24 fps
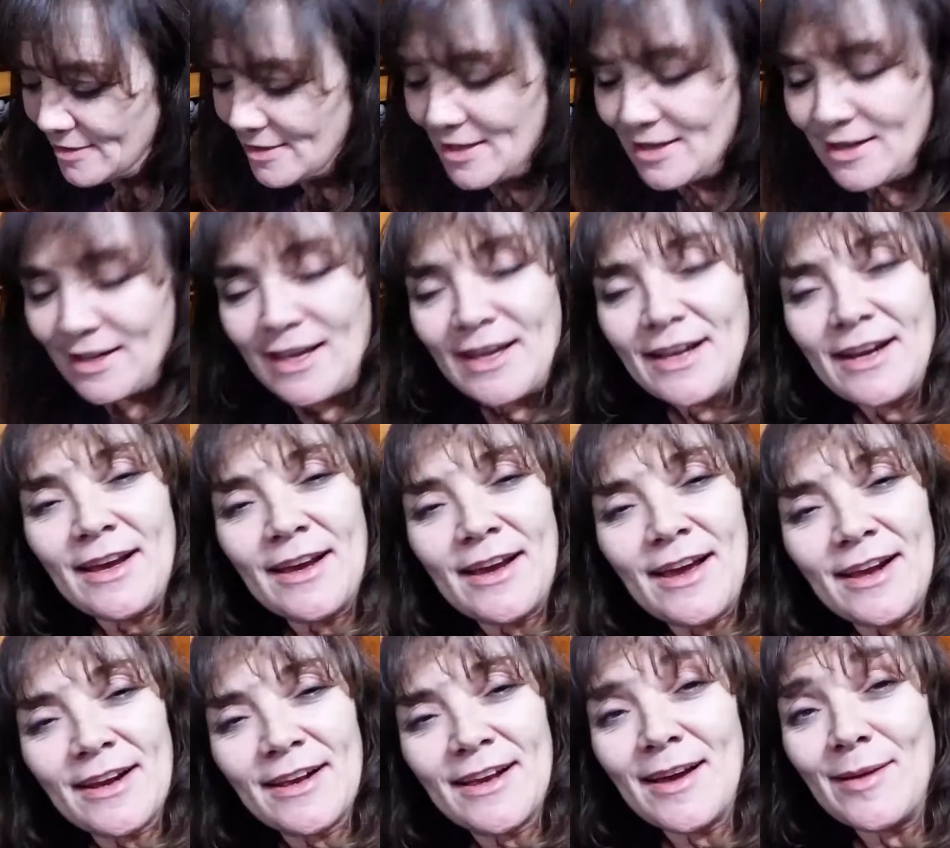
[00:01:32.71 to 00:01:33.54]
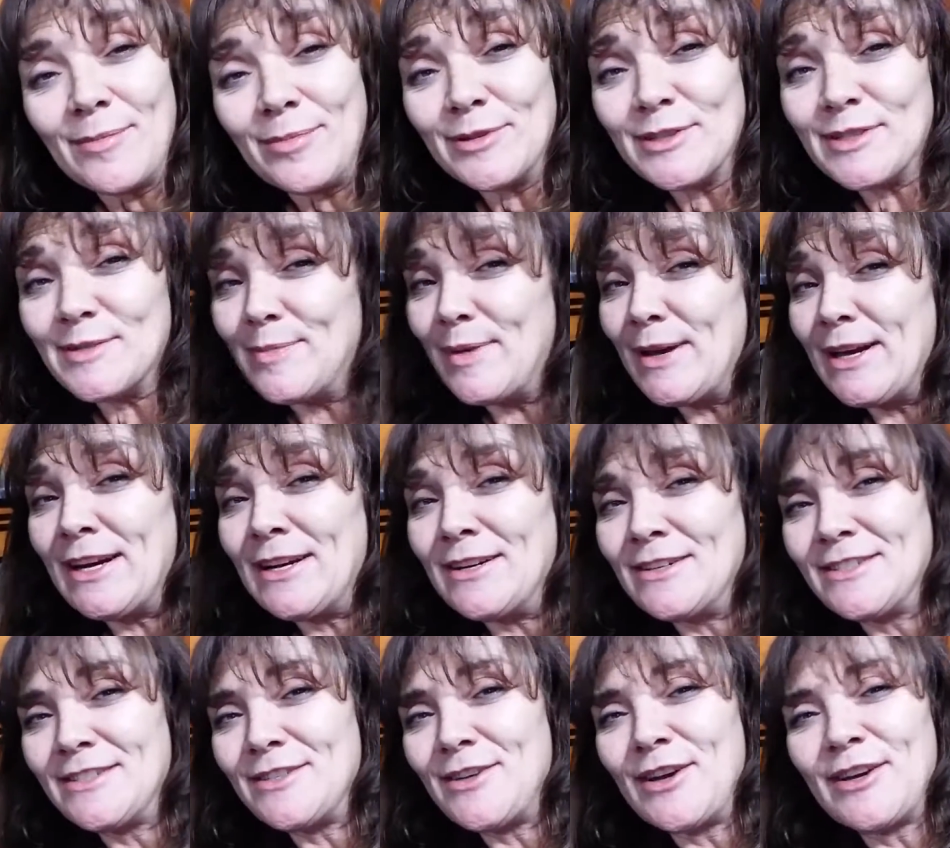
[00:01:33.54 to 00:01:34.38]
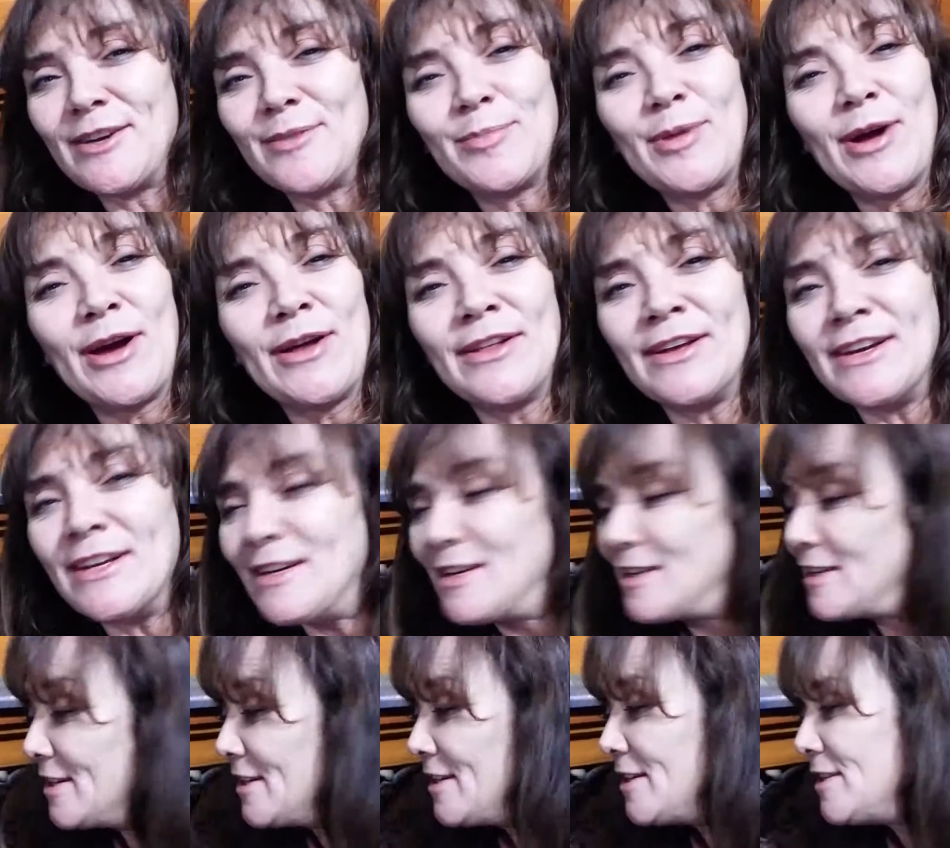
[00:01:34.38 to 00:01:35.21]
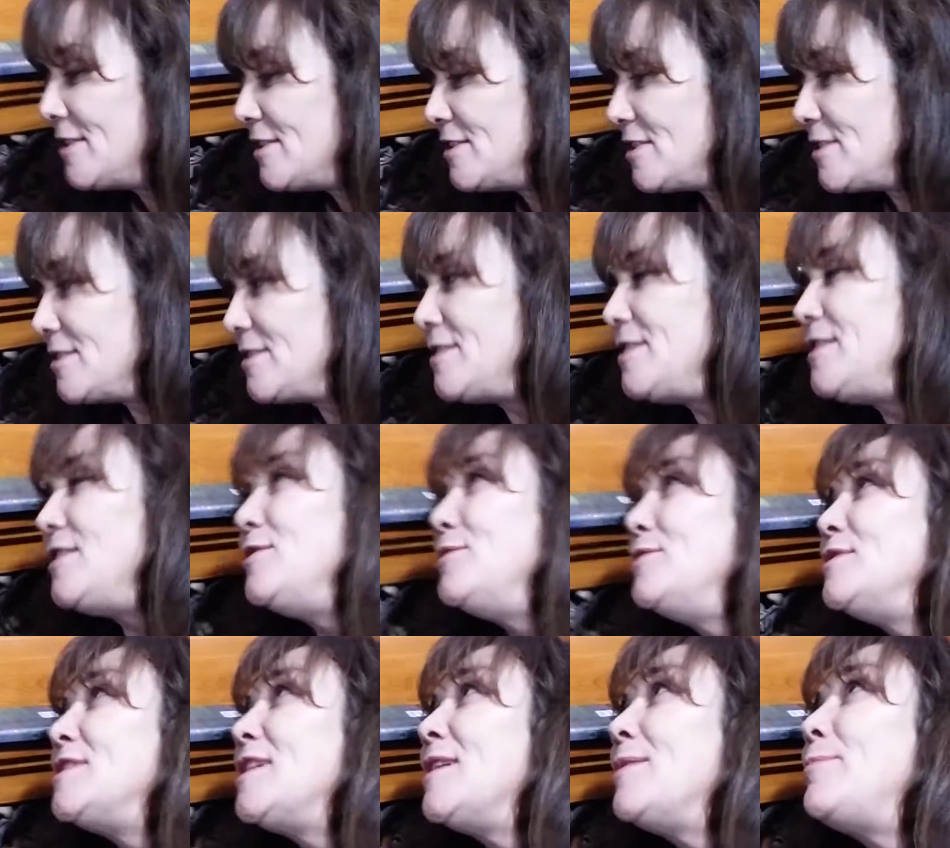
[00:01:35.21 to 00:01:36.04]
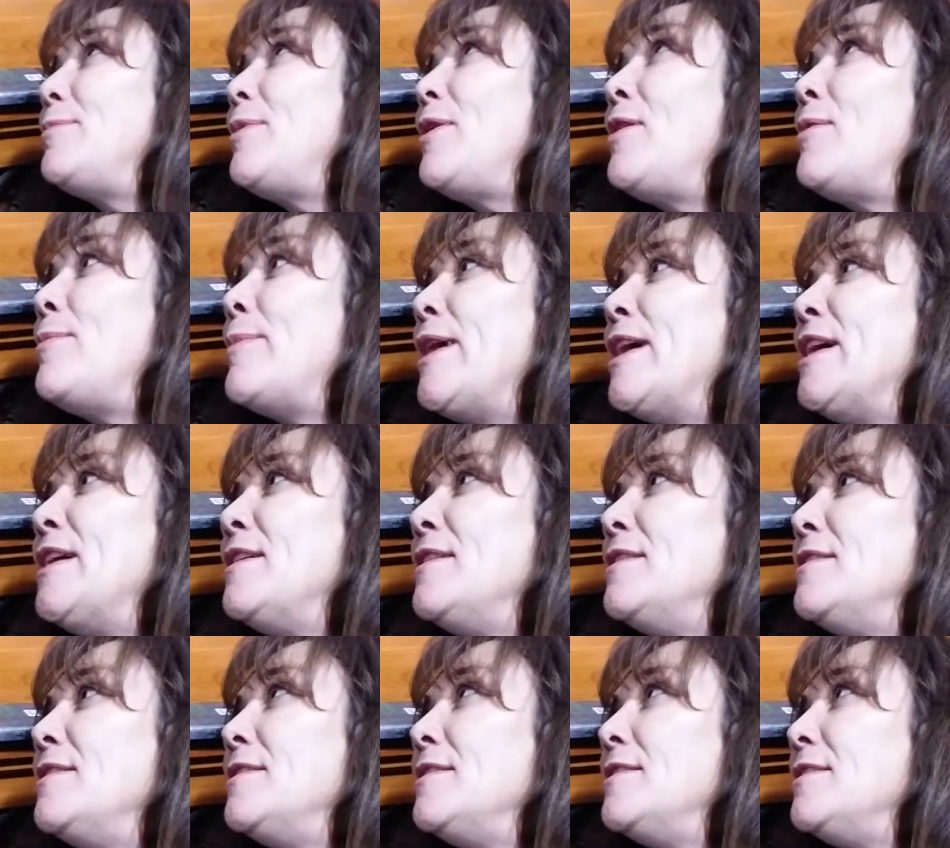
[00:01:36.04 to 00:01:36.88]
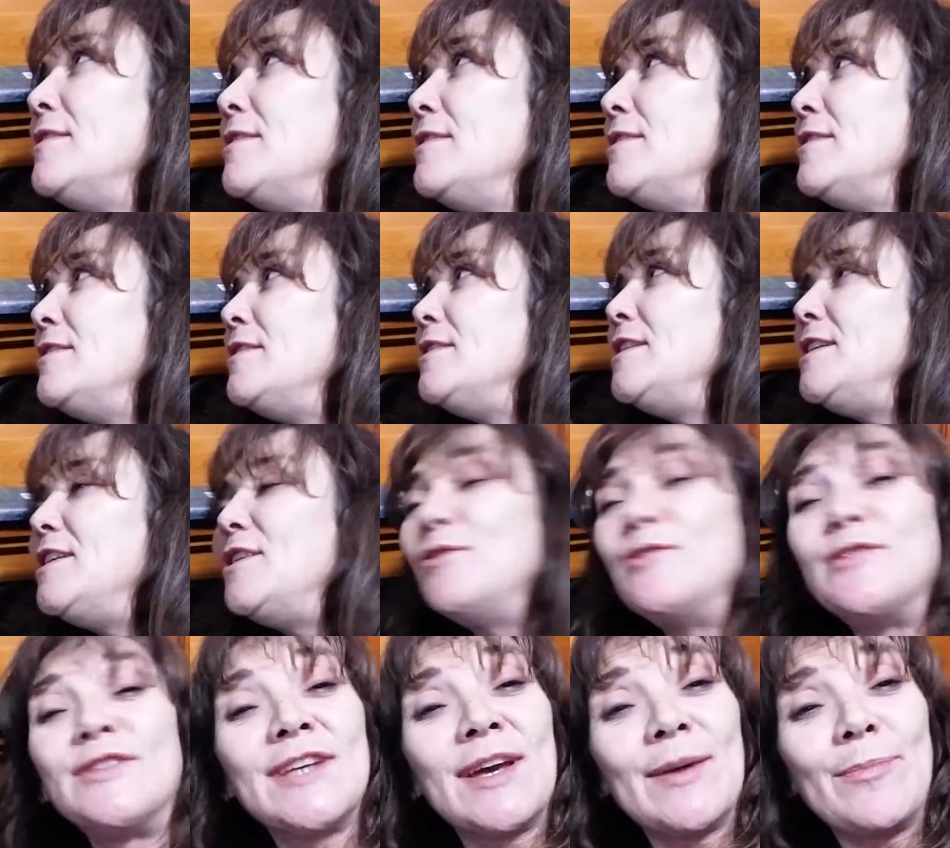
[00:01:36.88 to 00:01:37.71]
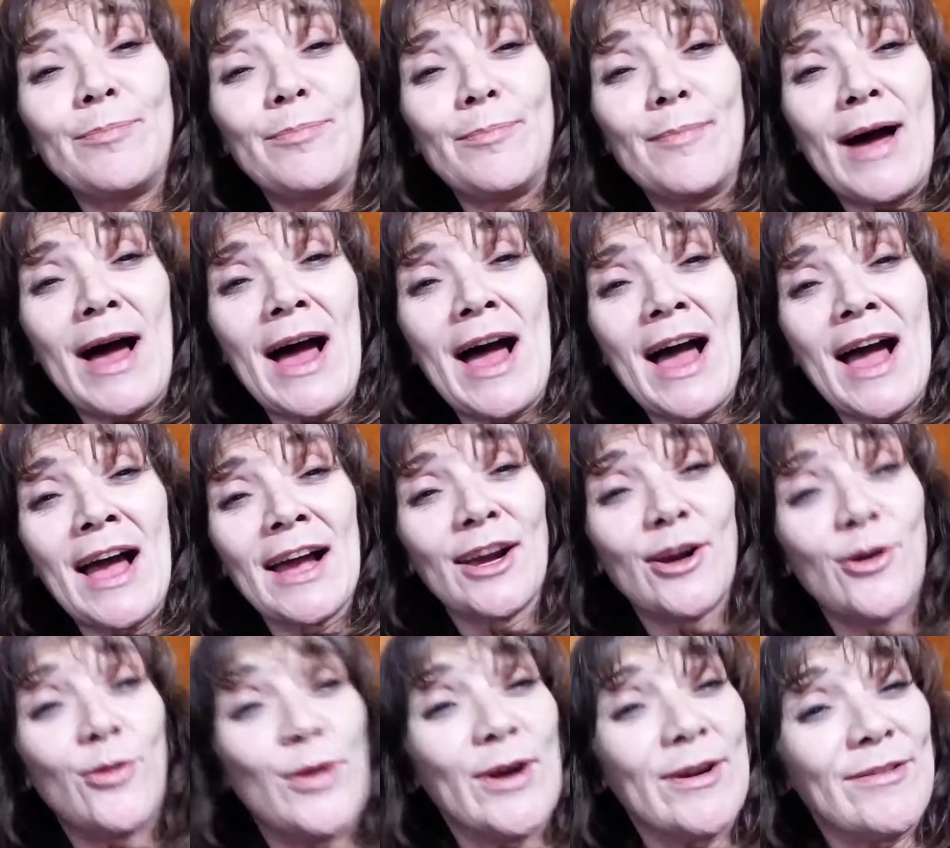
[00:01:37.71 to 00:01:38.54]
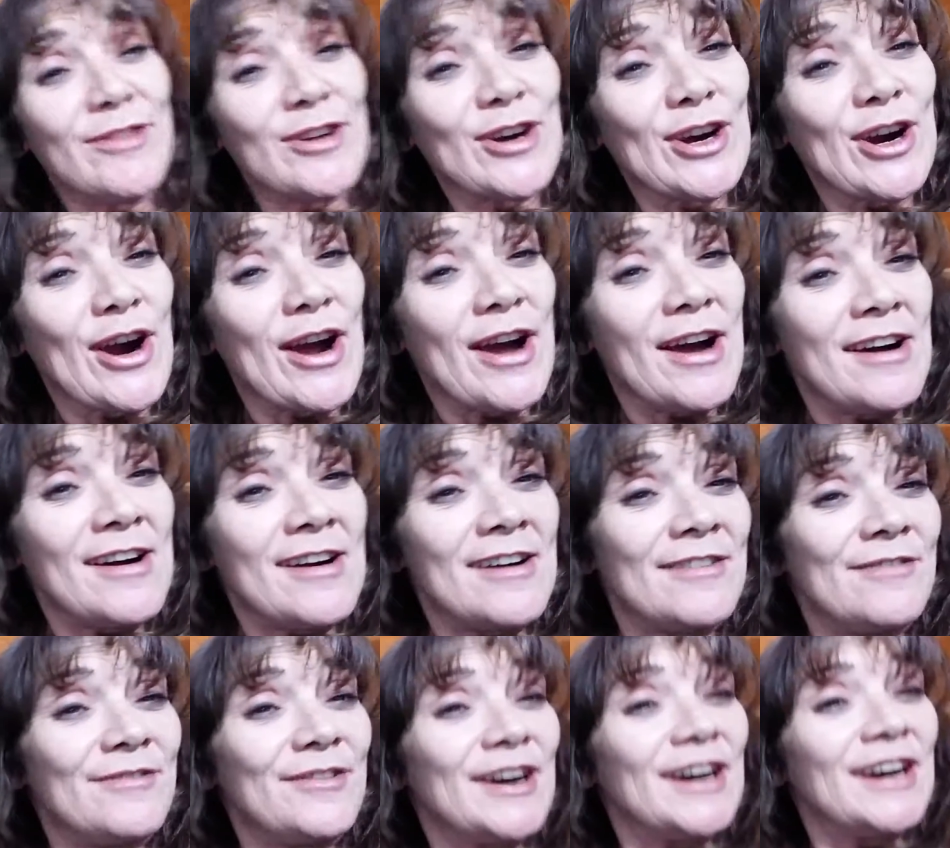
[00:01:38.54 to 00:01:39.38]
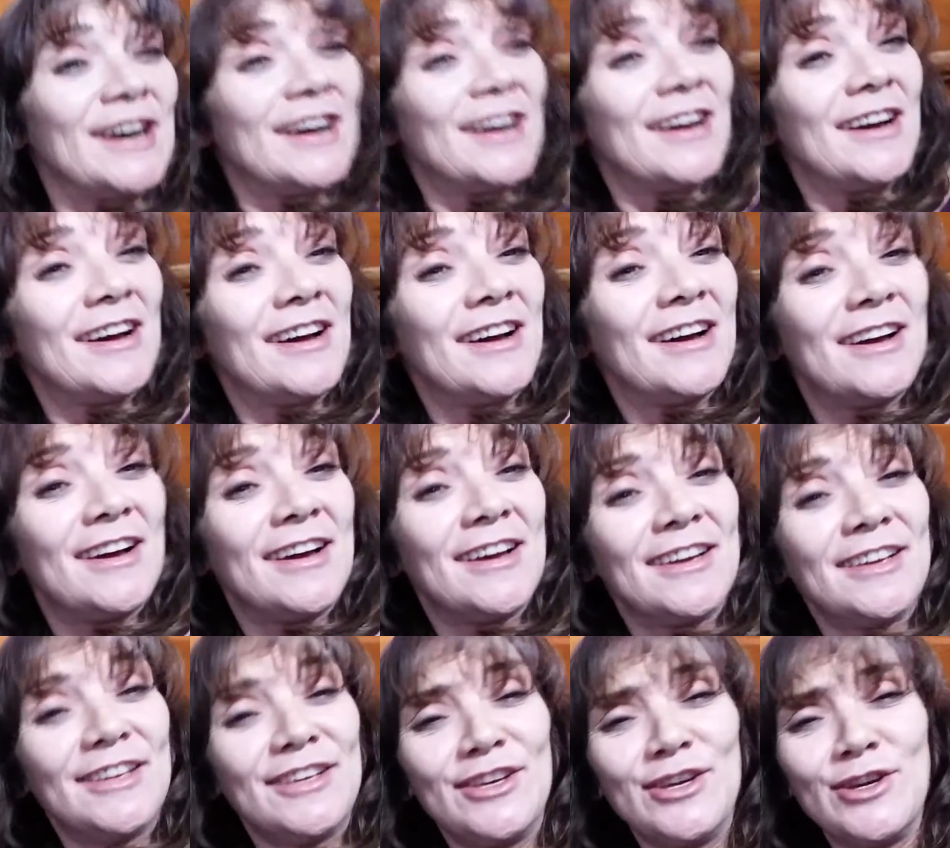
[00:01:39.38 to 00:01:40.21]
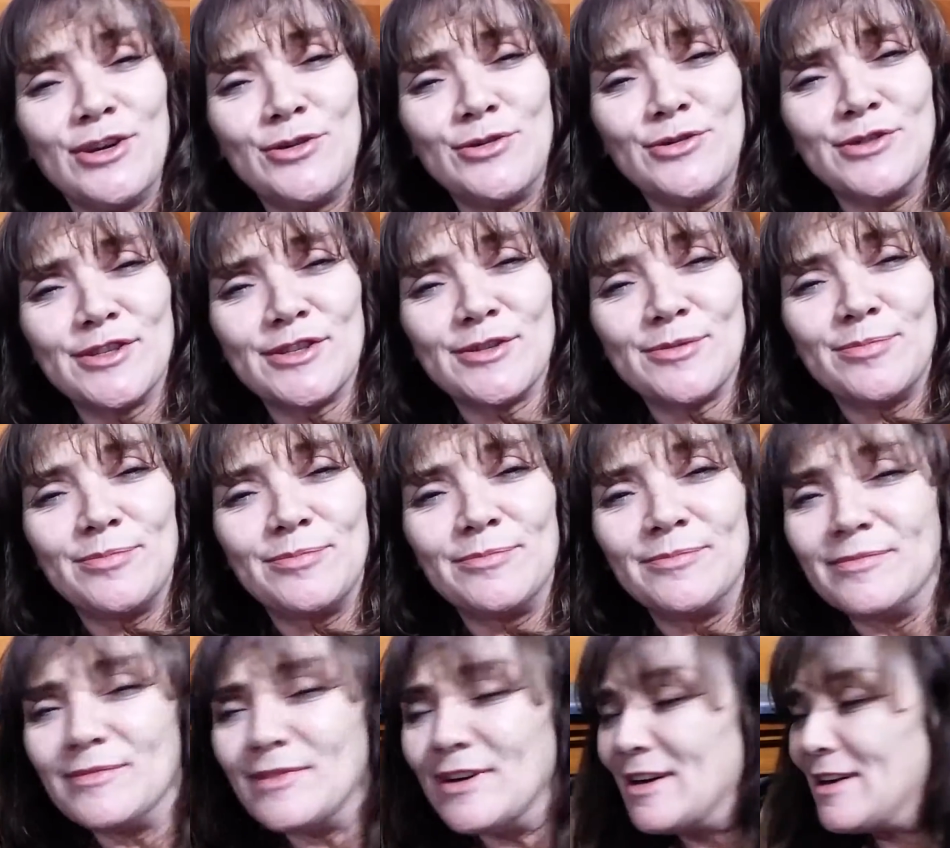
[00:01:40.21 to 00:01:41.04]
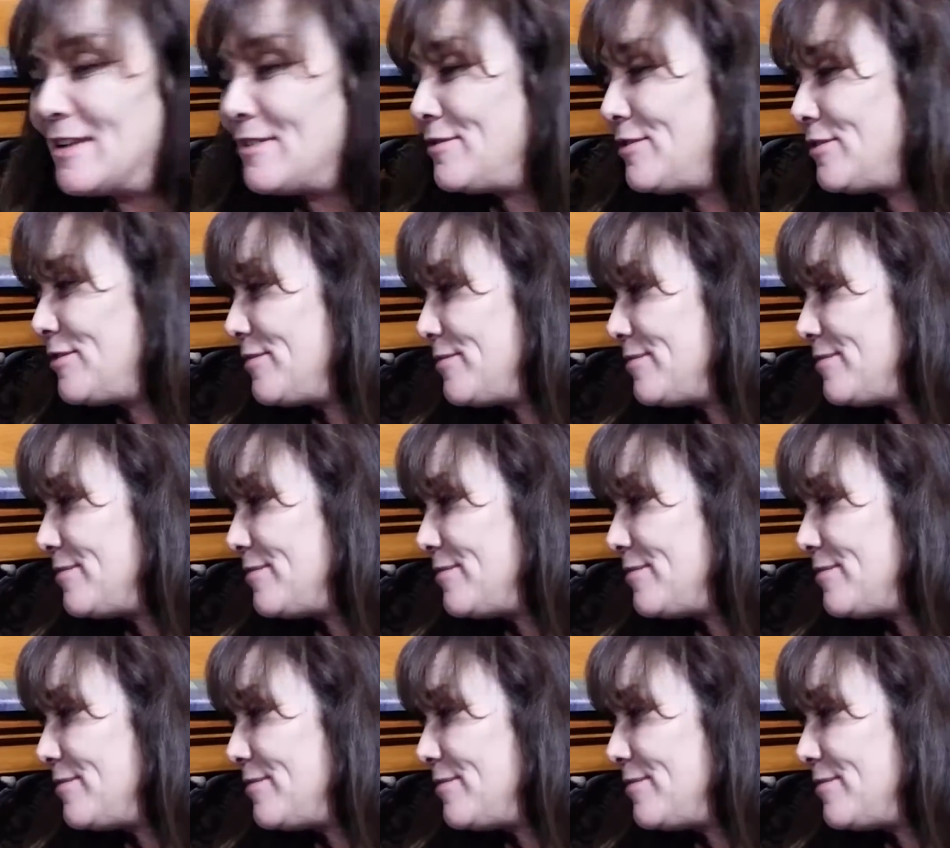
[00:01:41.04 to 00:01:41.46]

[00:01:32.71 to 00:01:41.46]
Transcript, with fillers: Then again, I got a couple spares, so I could probably just use up all my use up my quiver of used of.